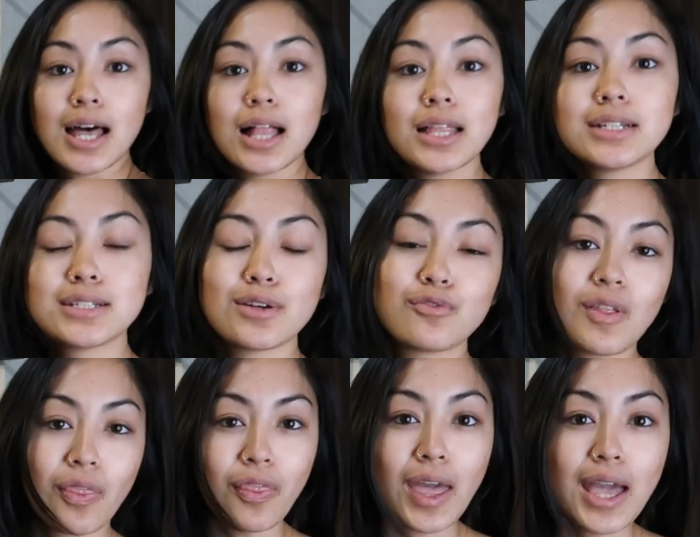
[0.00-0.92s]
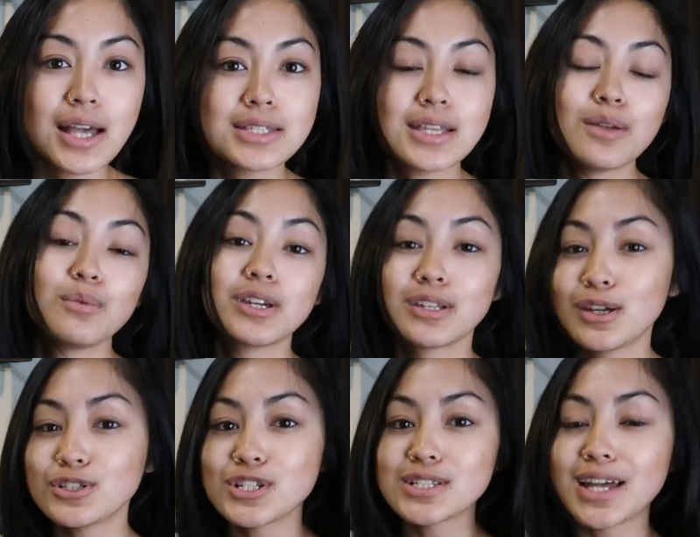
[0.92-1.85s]
selling different things and we can
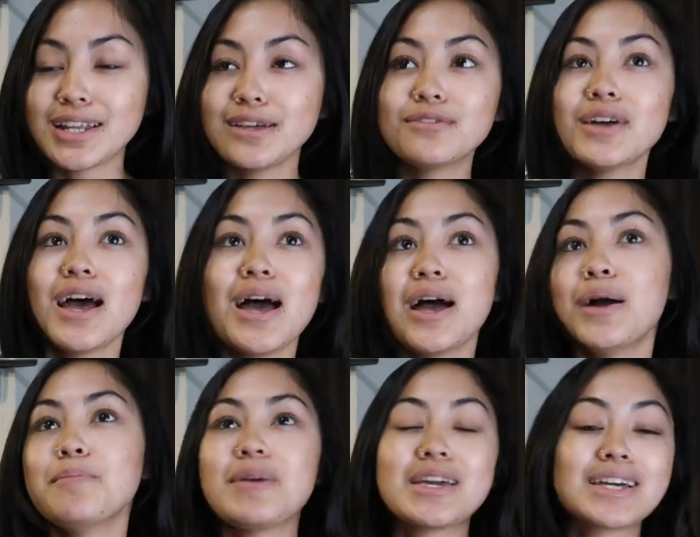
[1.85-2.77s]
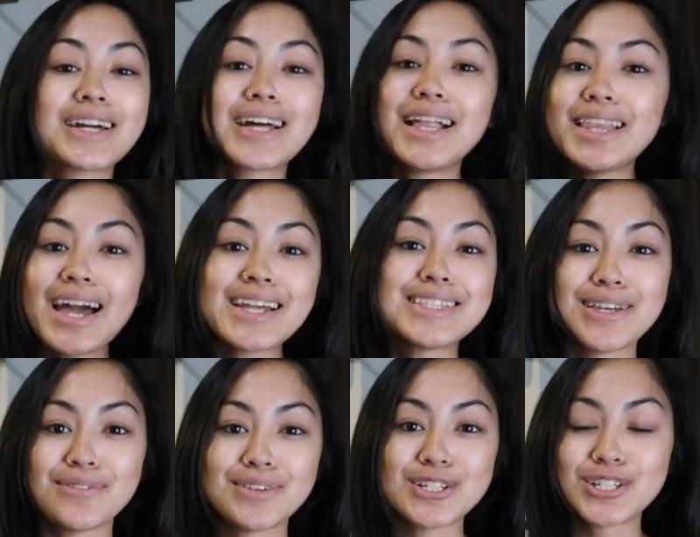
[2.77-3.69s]
all just kind of make a
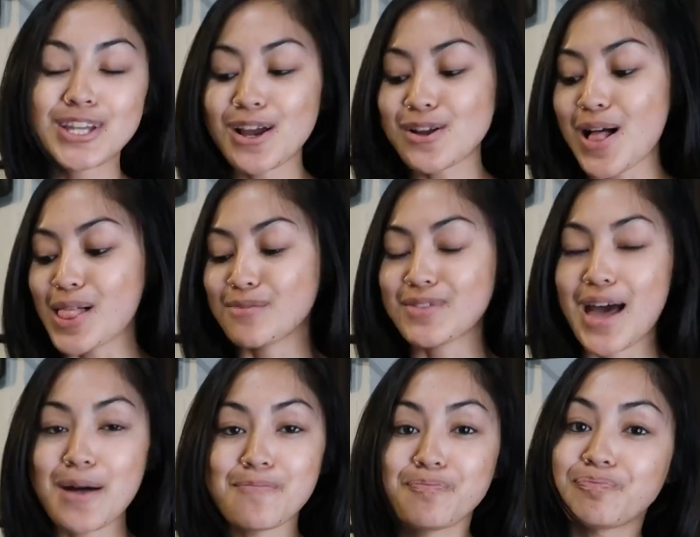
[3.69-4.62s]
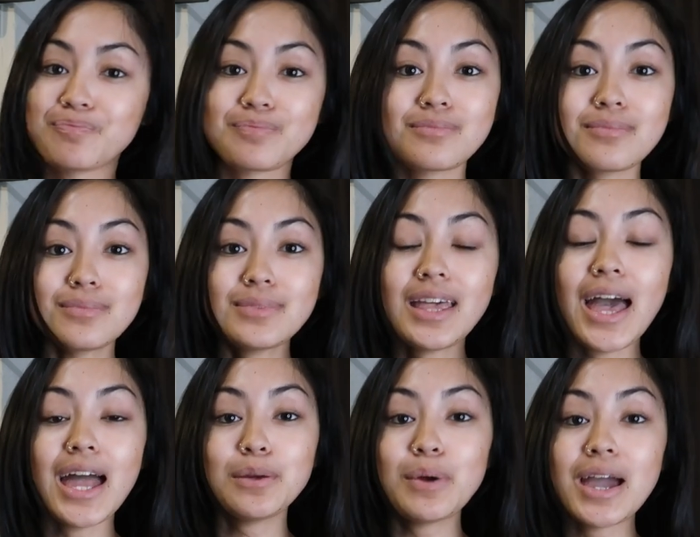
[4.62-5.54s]
collective and share all of that.
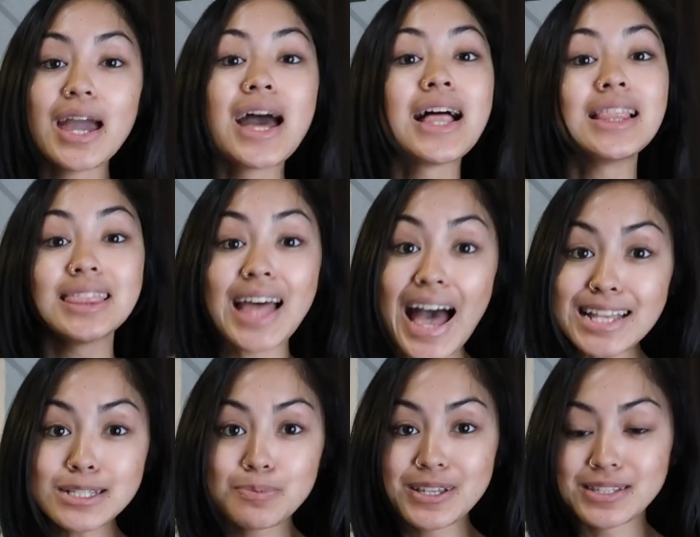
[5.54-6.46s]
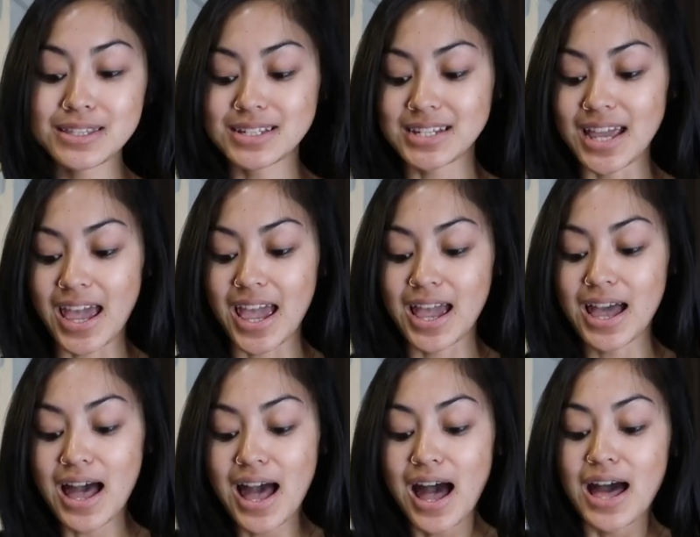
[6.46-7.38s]
Anyway, last piece of the day,
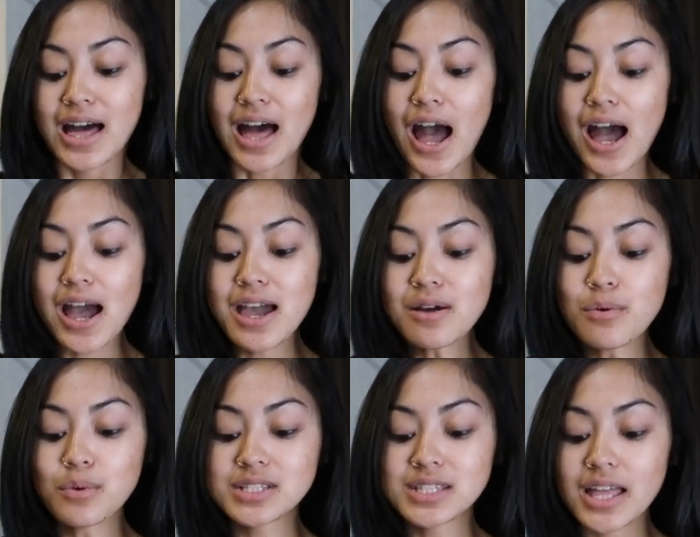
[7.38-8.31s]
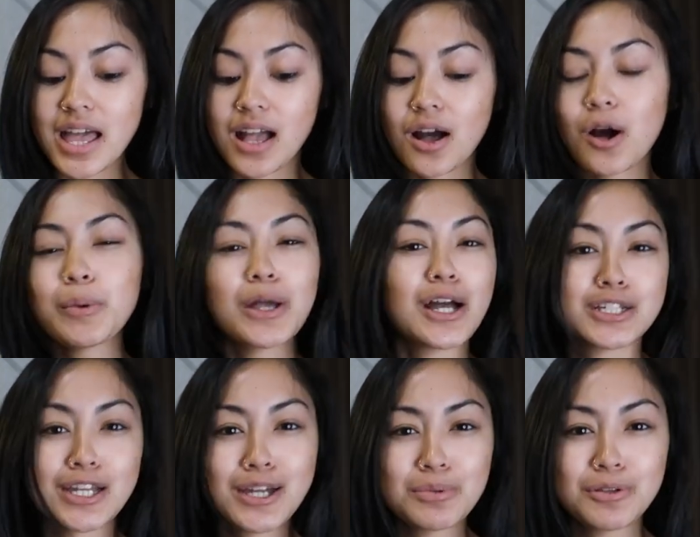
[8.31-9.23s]
I was like, oh my
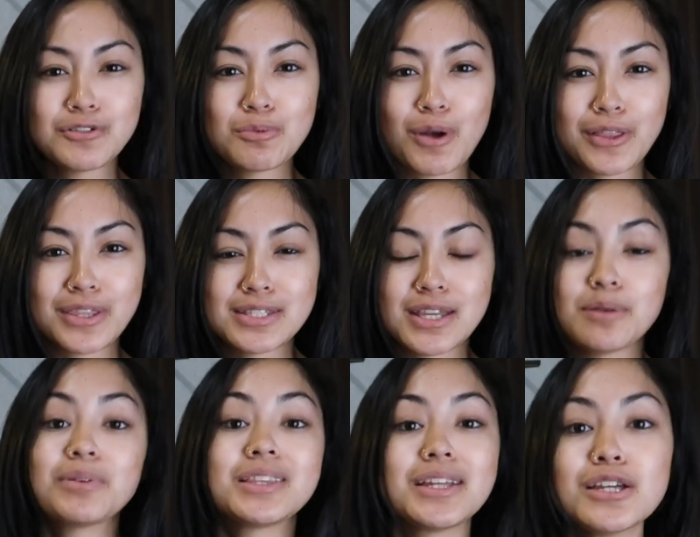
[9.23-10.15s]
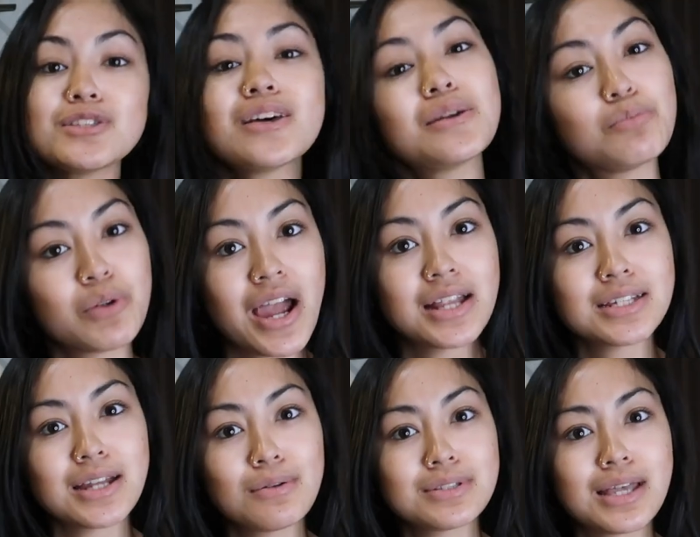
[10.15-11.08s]
gosh, I can't believe she brought these in. But then I saw the brand
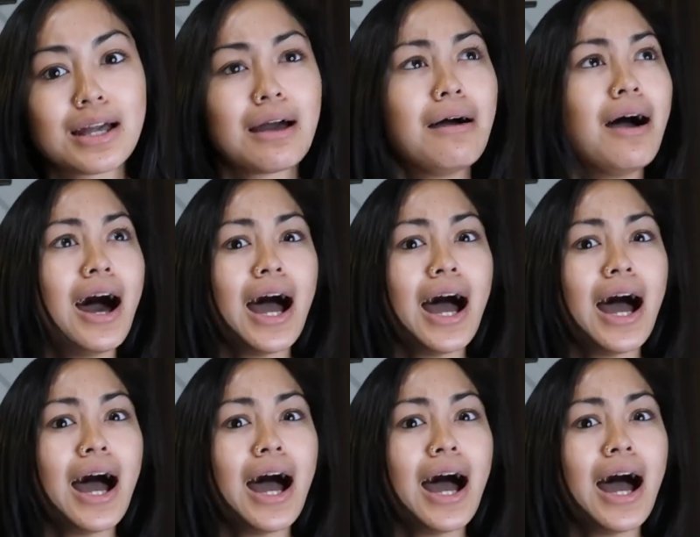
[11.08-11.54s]
and I was like,